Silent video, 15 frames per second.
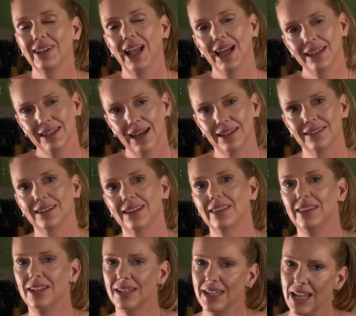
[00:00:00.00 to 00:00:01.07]
And yes,
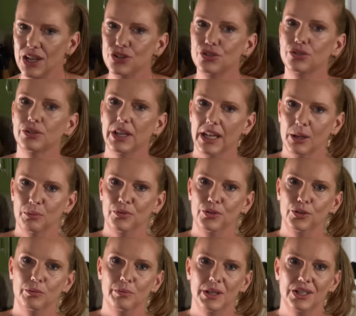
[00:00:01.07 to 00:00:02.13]
the occasional camp
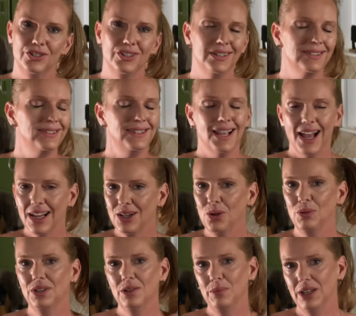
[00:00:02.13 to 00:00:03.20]
food binge is not
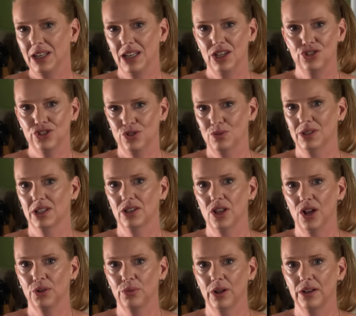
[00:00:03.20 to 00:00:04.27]
going to be an issue in the
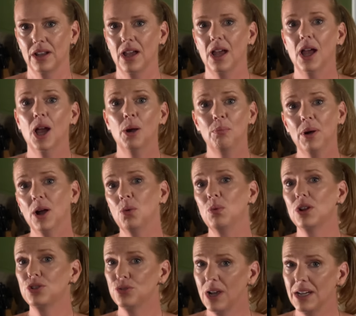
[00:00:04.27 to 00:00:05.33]
long run, but we're
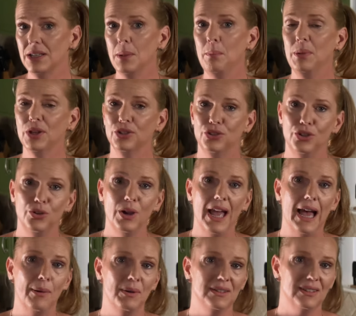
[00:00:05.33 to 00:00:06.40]
trying to build new
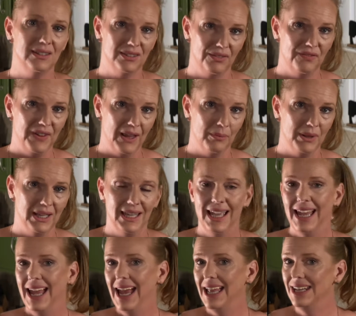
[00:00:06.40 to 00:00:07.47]
habits as a family
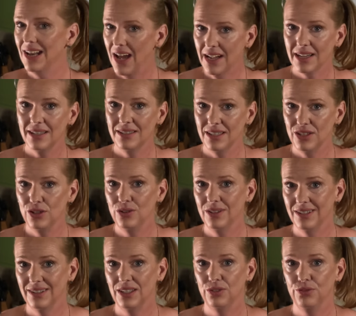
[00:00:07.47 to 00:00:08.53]
and not continue to
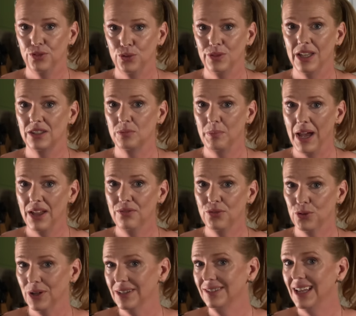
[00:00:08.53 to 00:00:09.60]
see food that's bad
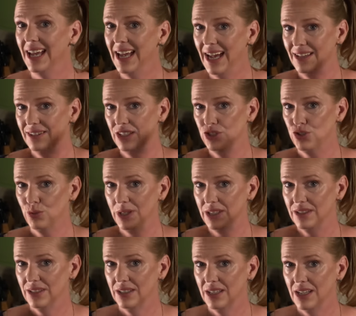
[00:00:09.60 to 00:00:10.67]
for us as a treat.